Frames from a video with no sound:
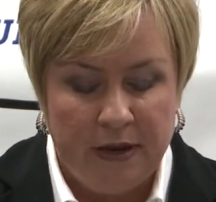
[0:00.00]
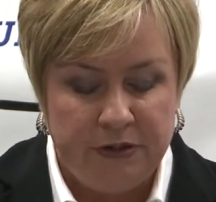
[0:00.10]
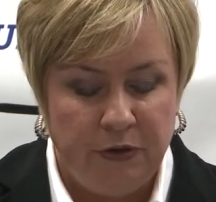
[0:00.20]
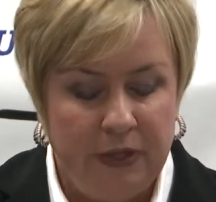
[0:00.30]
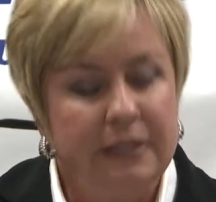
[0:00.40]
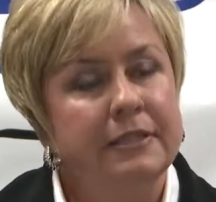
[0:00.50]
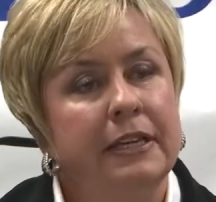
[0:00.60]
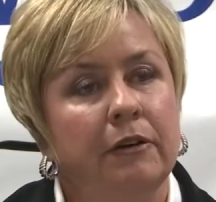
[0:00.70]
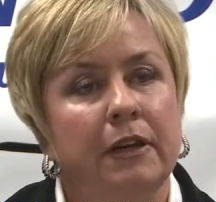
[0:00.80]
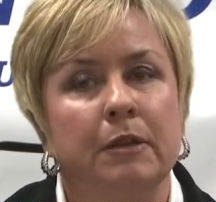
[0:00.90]
During this
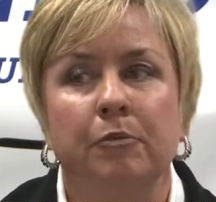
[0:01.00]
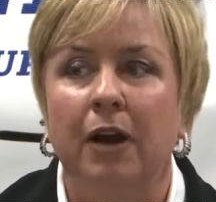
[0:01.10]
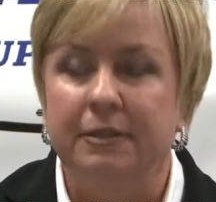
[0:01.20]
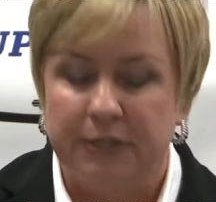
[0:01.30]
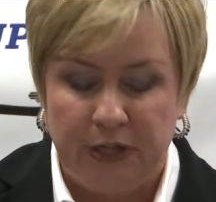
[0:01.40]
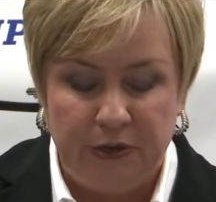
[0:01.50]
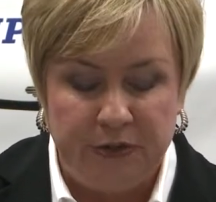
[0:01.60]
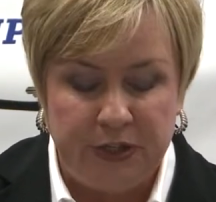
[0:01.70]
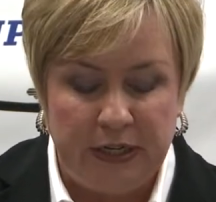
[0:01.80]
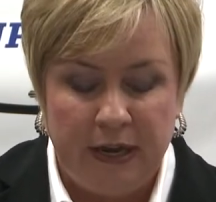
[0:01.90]
hearing, the
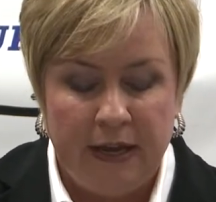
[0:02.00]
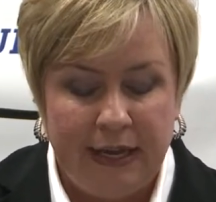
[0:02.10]
prosecution